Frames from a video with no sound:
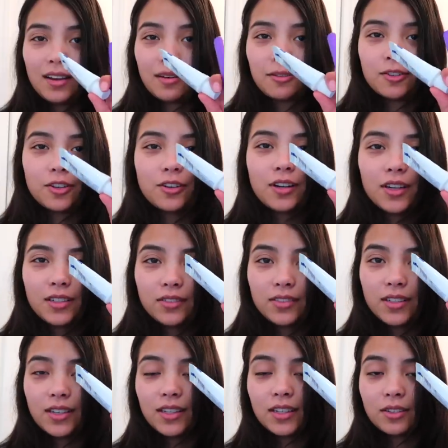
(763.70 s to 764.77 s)
and I'm sure you guys have
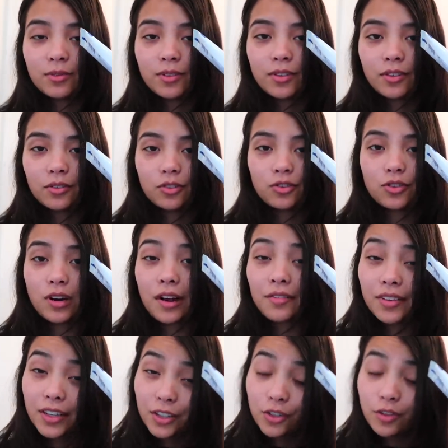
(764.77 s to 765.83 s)
seen these. One of those
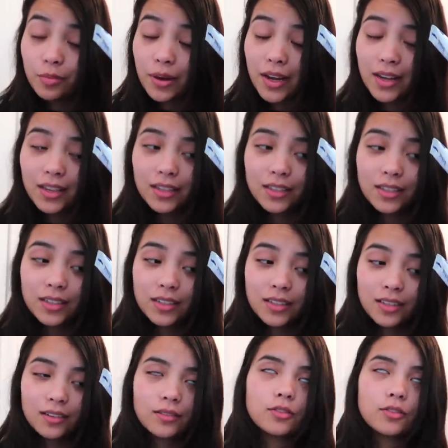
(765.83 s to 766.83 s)
traveling toothbrushes.